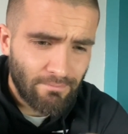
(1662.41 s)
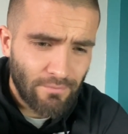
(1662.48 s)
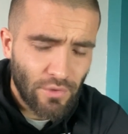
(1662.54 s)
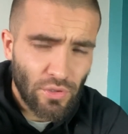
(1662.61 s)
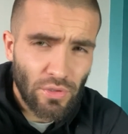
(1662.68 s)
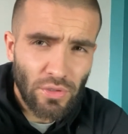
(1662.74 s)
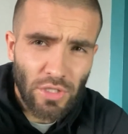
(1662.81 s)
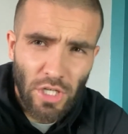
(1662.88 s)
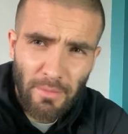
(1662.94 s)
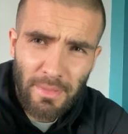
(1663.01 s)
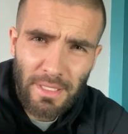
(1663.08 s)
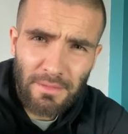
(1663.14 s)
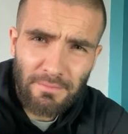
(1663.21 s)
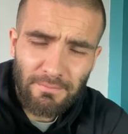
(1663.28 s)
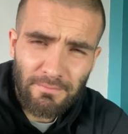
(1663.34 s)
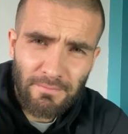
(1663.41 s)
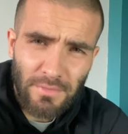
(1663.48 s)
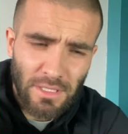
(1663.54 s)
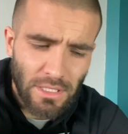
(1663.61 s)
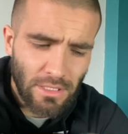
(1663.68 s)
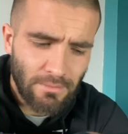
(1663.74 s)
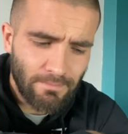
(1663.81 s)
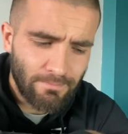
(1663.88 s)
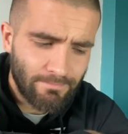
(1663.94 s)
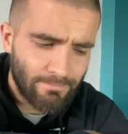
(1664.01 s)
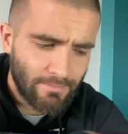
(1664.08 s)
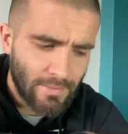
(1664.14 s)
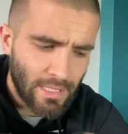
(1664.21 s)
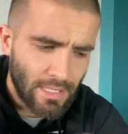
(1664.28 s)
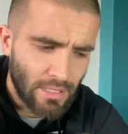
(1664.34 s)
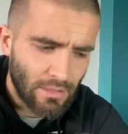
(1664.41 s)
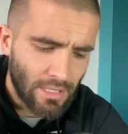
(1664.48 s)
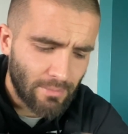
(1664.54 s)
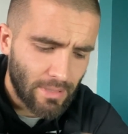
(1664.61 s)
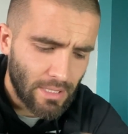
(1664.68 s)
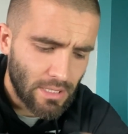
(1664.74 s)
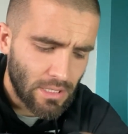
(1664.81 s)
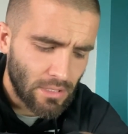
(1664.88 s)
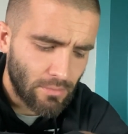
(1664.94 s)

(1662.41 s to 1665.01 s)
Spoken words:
or comment, and I'll get back to you.